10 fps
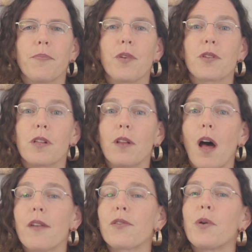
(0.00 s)
a
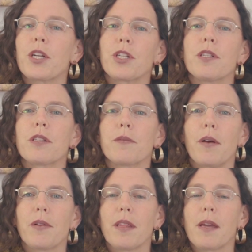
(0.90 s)
lot of questions
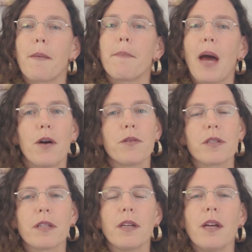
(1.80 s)
surrounding the
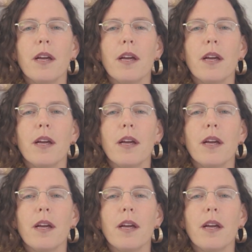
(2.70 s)
amount.